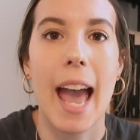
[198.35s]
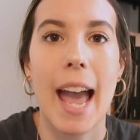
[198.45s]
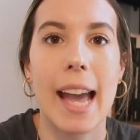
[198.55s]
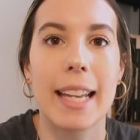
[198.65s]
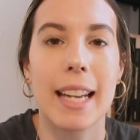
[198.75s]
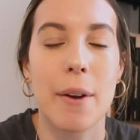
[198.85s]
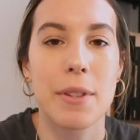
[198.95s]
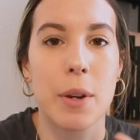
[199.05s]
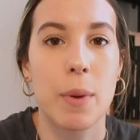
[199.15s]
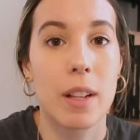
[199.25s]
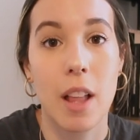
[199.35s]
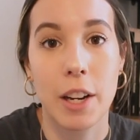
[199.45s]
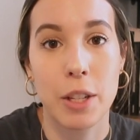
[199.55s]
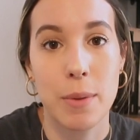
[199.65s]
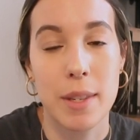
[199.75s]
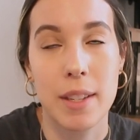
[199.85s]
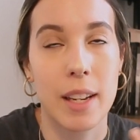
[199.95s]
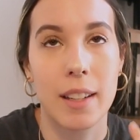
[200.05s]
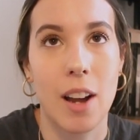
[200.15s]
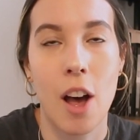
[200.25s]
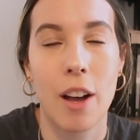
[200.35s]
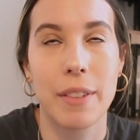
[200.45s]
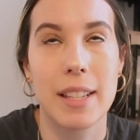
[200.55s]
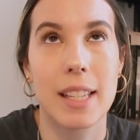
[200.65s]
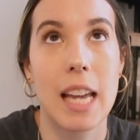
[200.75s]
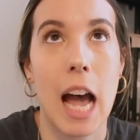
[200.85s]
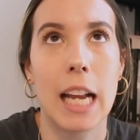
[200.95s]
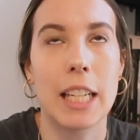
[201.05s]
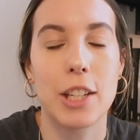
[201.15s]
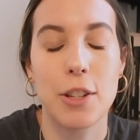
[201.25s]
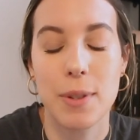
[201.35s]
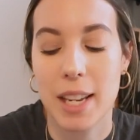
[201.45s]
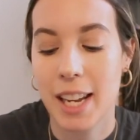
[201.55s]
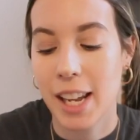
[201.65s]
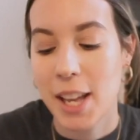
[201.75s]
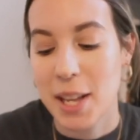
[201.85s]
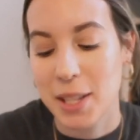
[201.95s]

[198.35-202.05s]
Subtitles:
and I was like, well, Alana uses it, obviously I need to use it.